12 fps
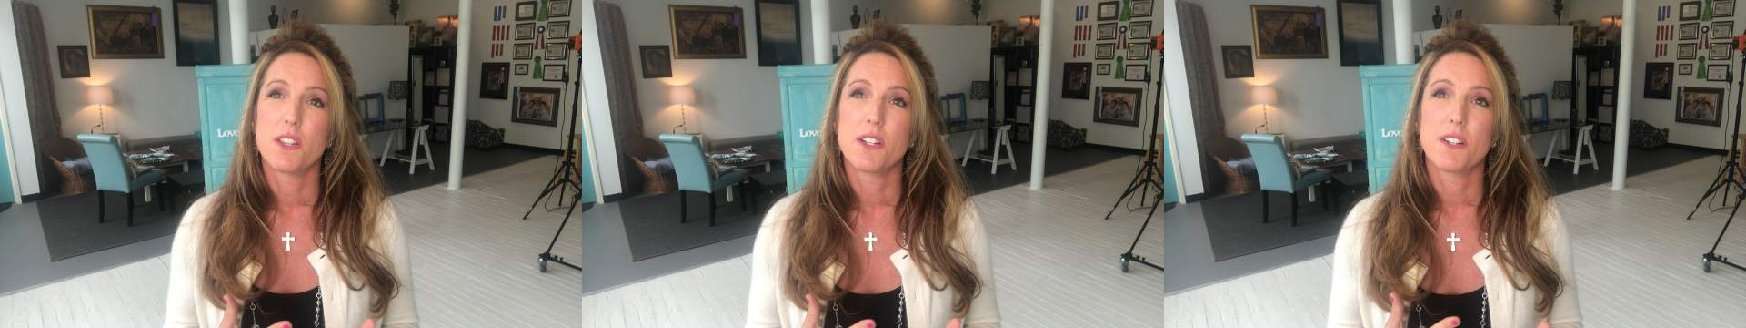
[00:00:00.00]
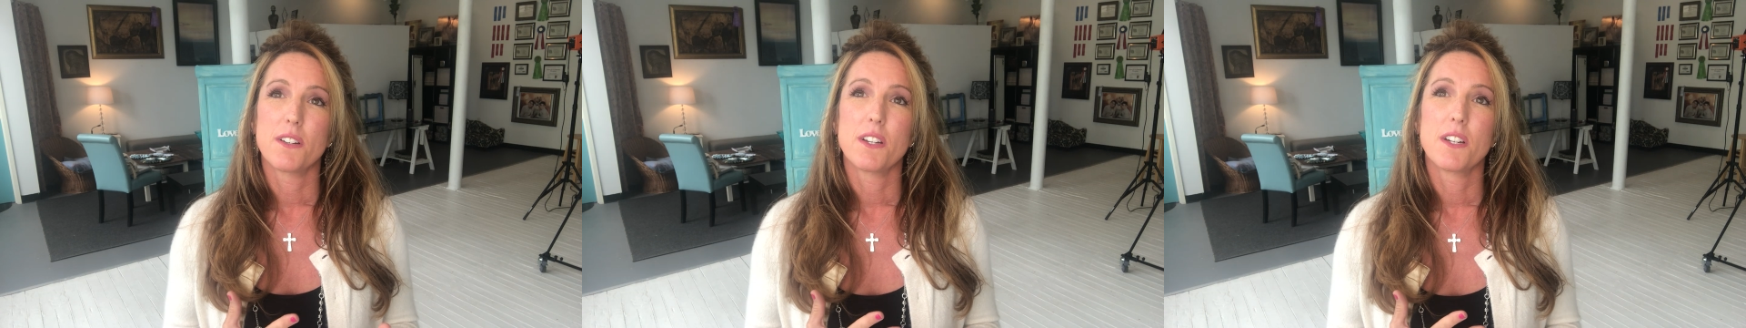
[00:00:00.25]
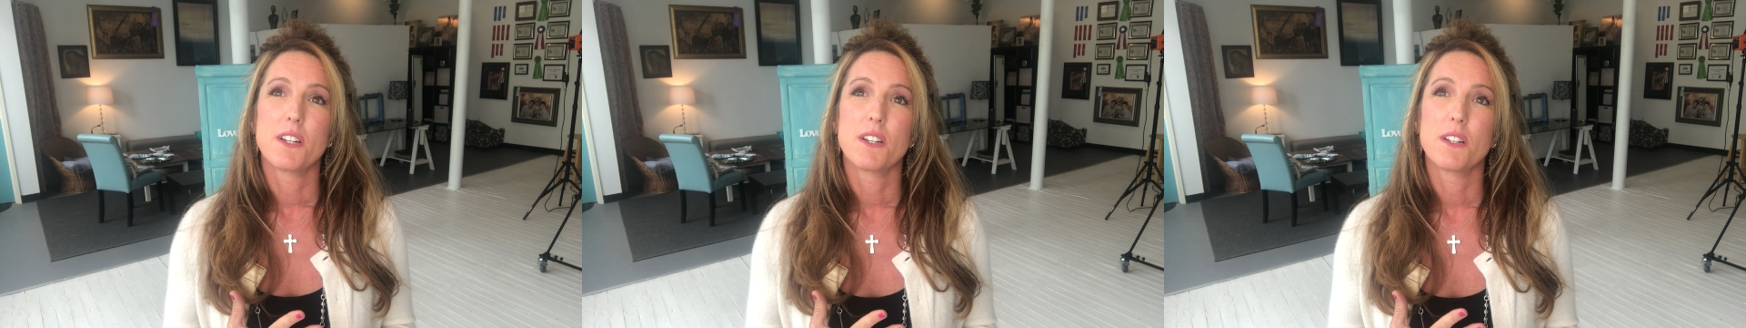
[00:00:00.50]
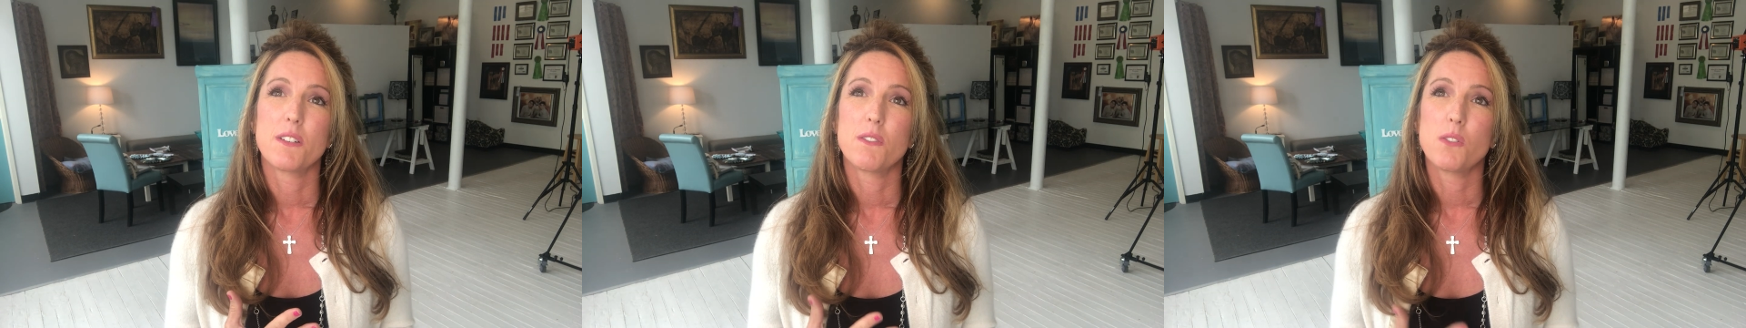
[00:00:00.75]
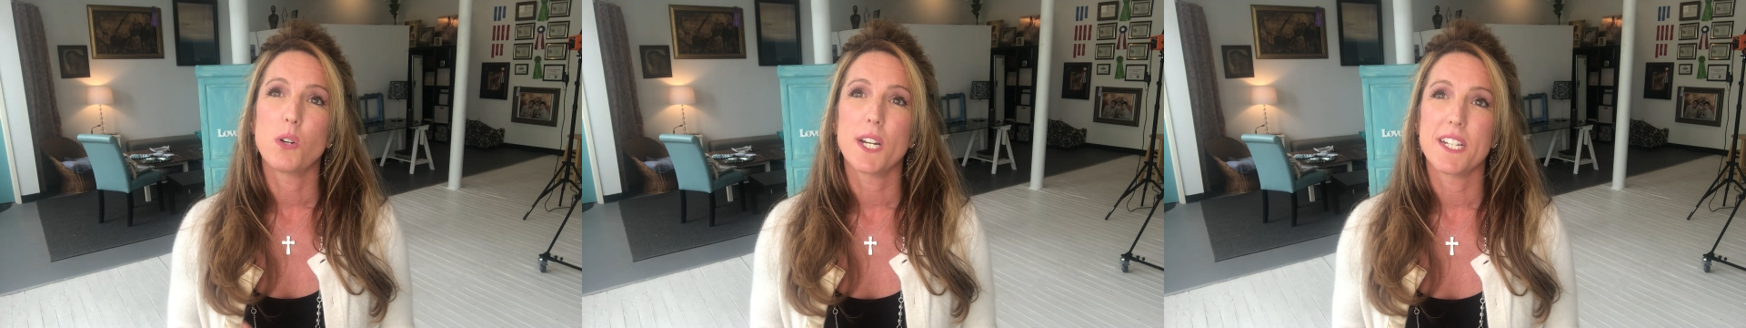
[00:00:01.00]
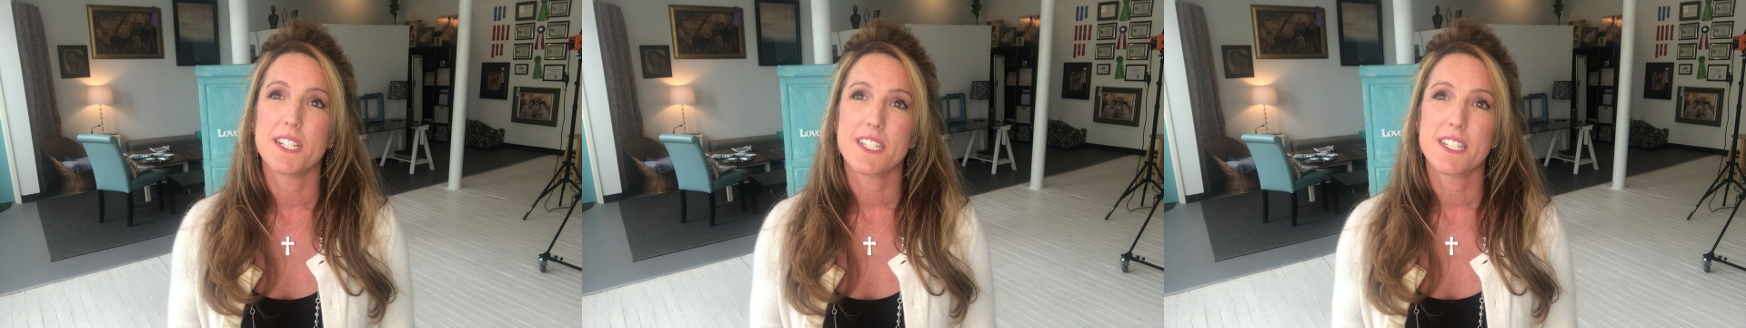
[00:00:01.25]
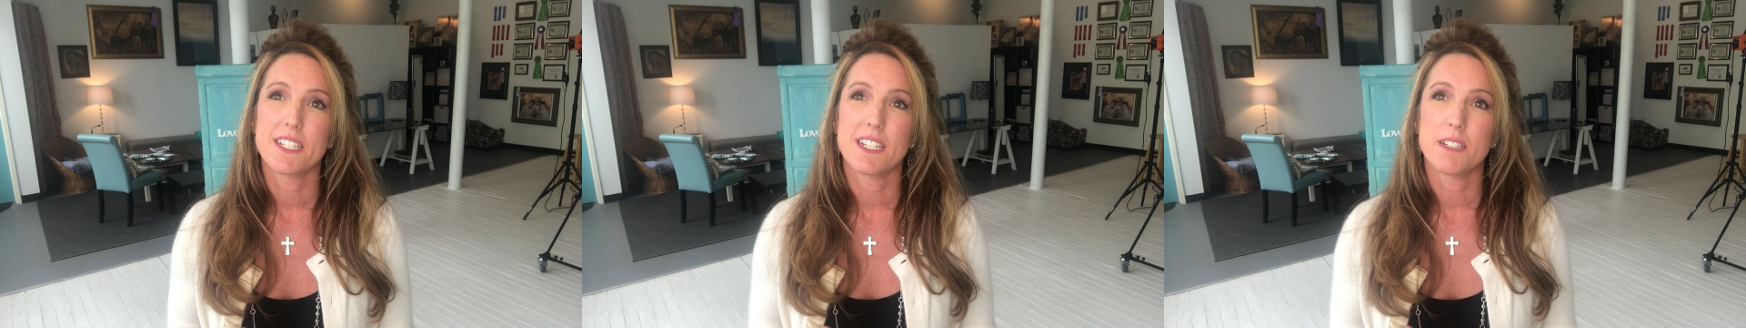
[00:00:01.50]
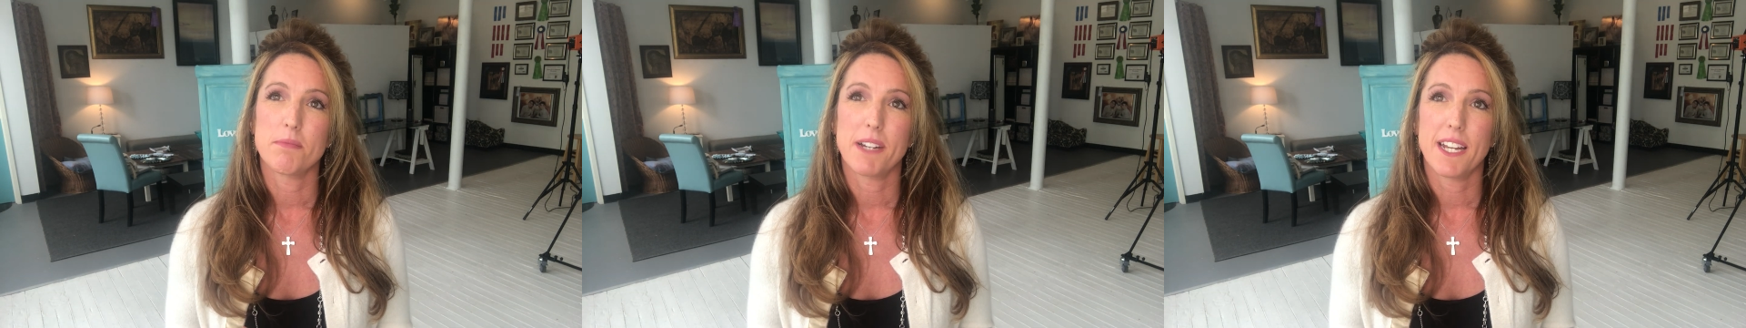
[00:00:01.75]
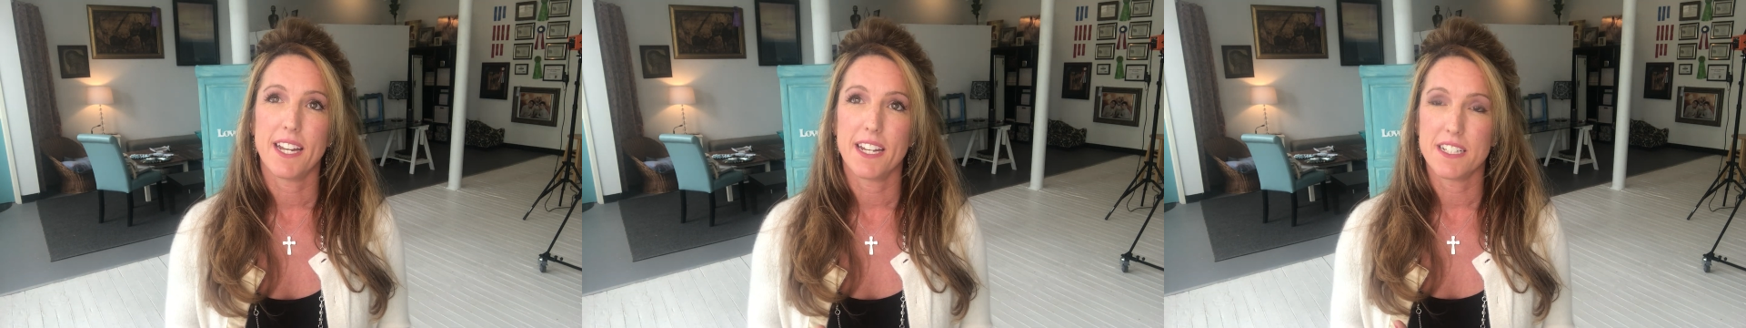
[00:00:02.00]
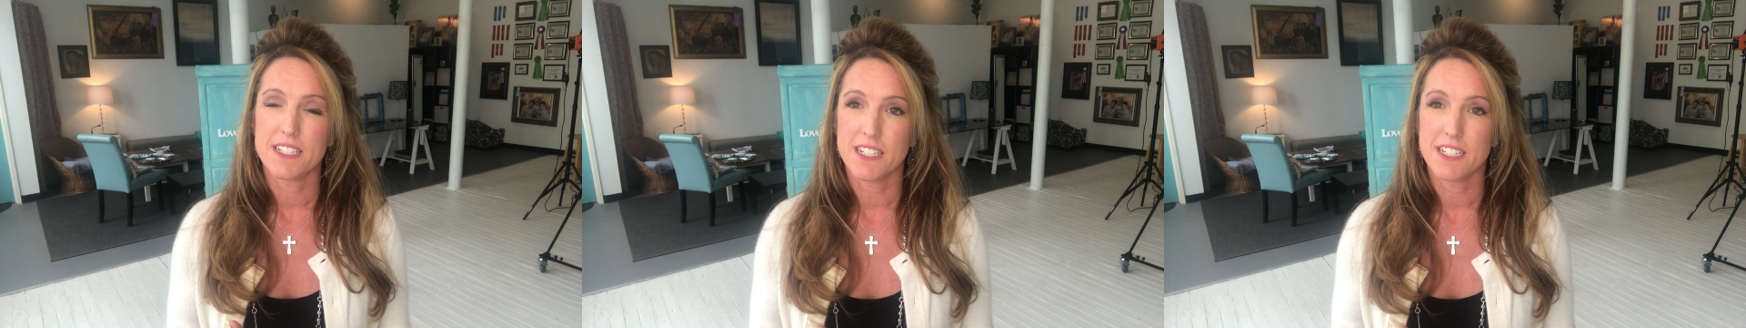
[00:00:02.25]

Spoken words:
the voice in my head